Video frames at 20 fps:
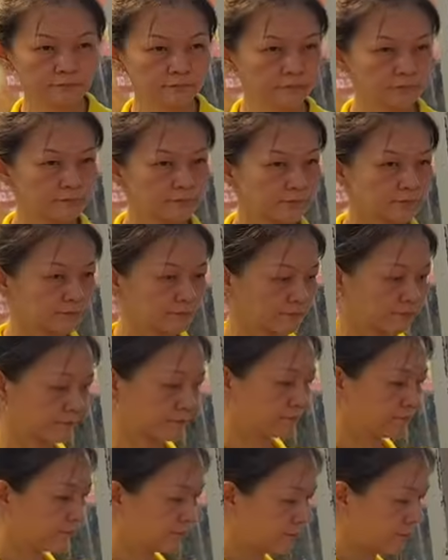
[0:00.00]

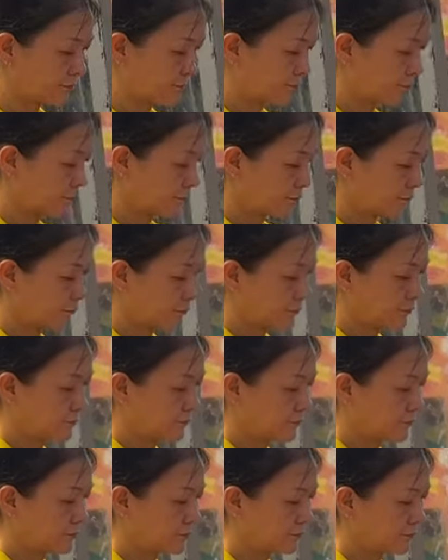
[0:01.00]

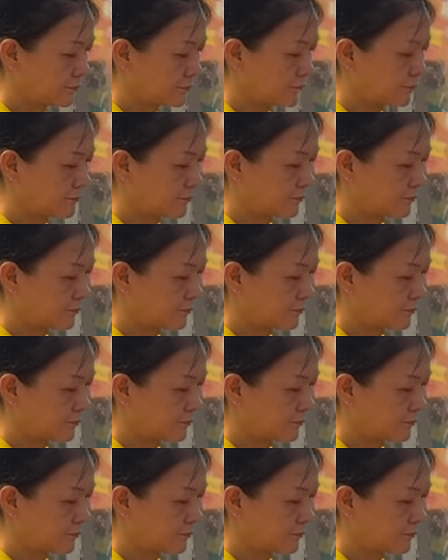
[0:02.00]
This person isn't speaking.